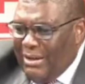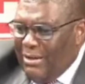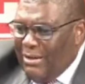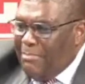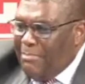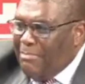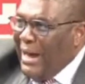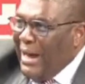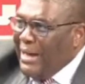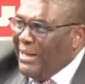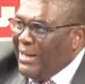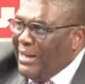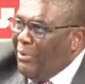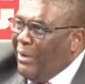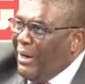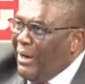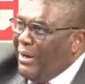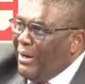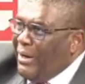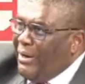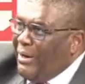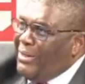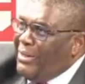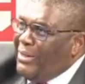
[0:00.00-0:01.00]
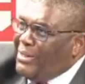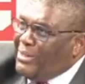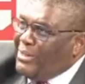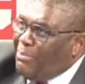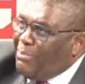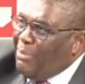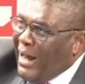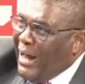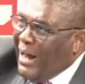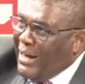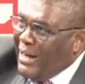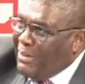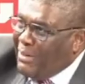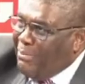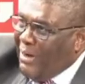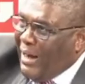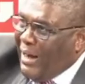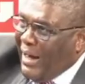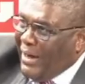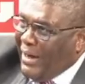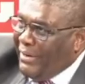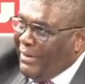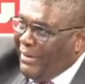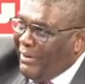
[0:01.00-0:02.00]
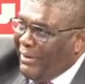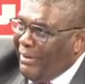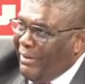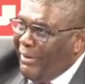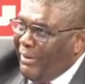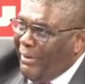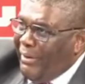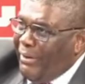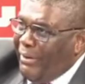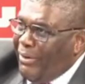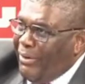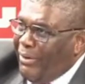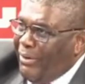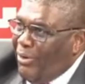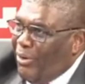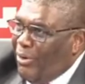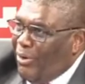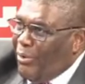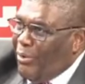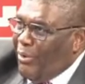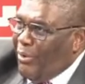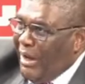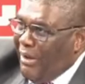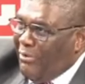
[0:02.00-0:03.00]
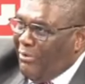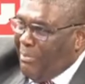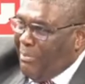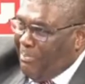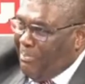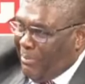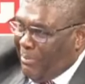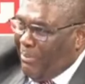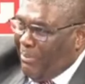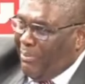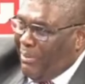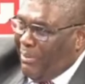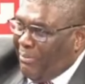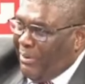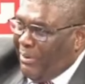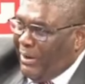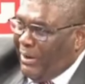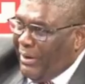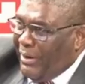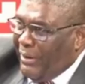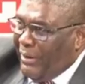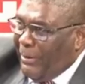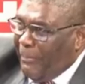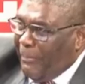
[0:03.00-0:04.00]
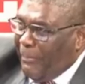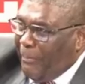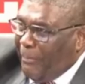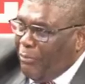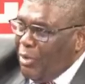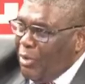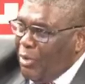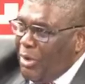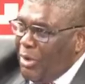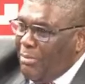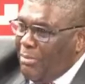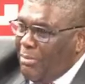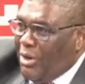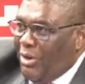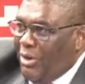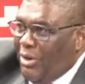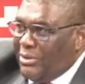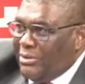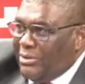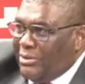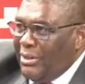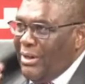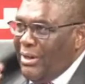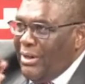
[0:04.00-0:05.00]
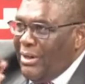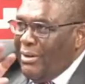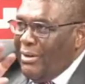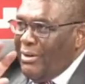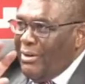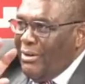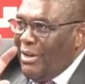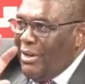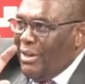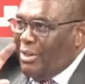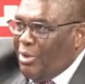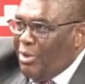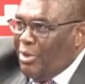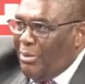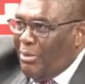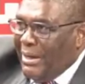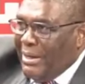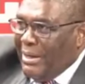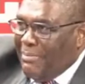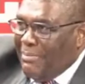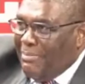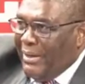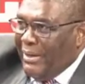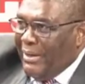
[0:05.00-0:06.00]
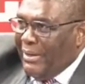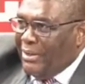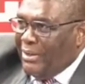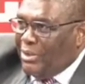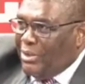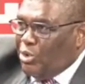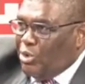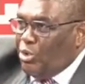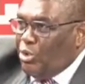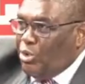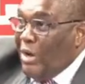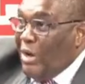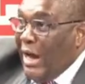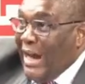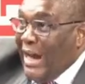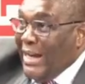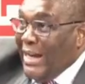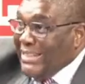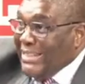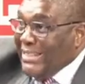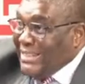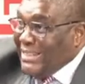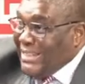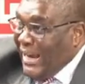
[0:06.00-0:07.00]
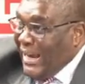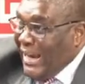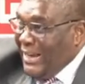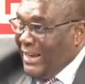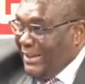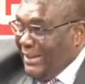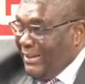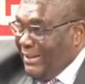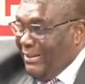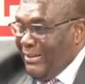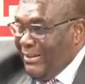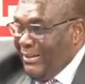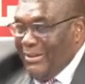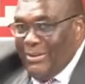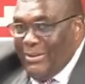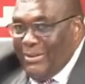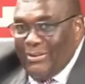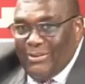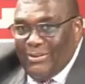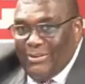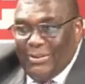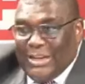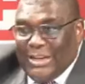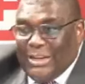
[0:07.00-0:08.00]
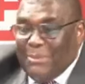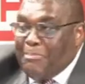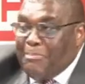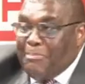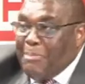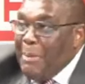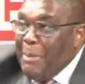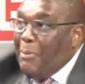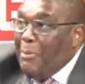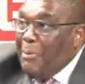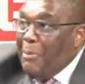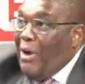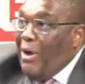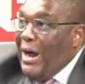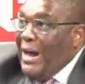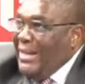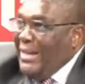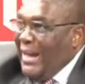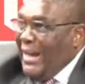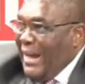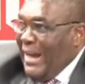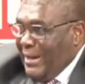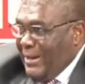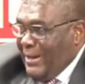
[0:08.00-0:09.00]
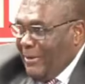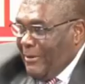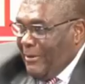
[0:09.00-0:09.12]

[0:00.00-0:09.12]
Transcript: By the way, is Buhari, or we have a problem here? Because a human being should understand that people are dying.